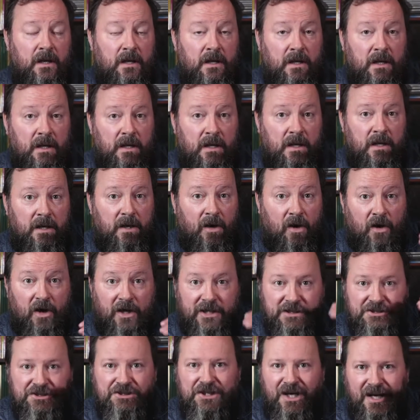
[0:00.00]
uh,
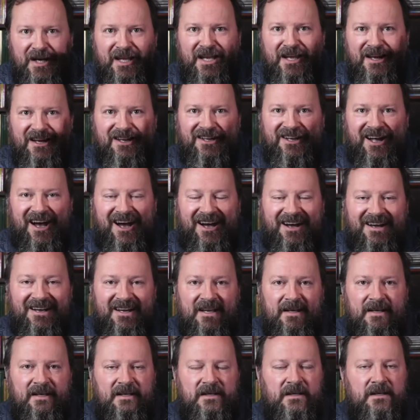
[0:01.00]
are chugging
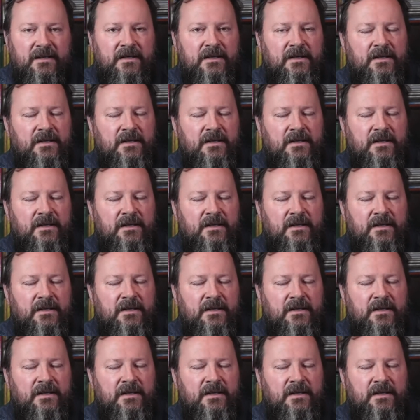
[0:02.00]
along